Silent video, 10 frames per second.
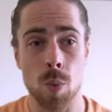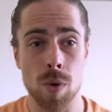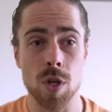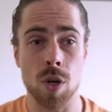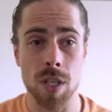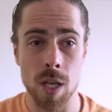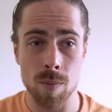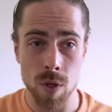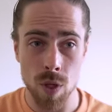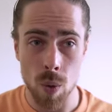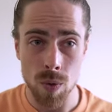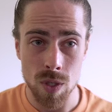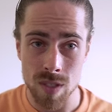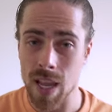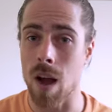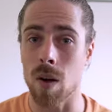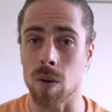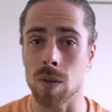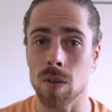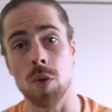we're gonna keep the notes
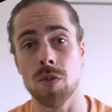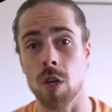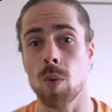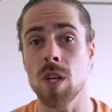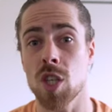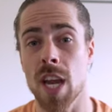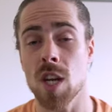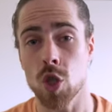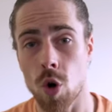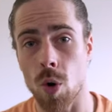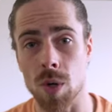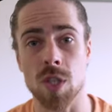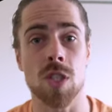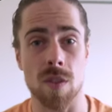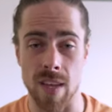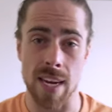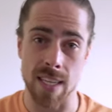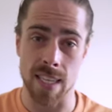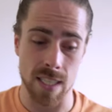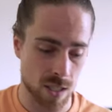down until we change chords, that
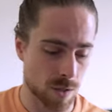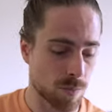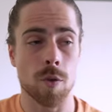is.